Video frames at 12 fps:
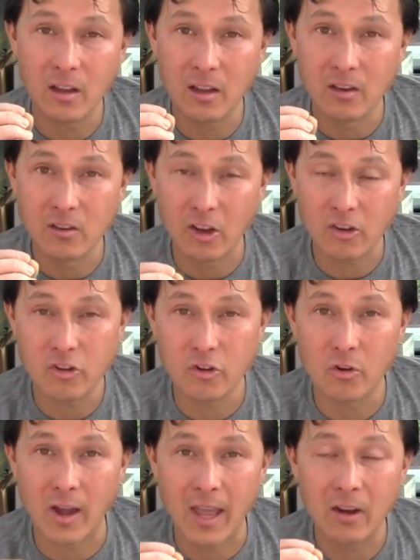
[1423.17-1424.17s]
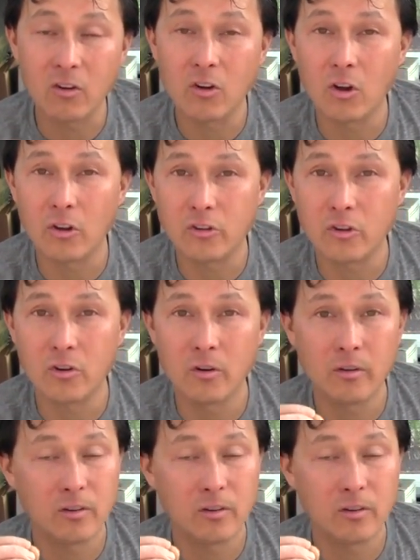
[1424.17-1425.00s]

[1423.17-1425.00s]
industrial agriculture,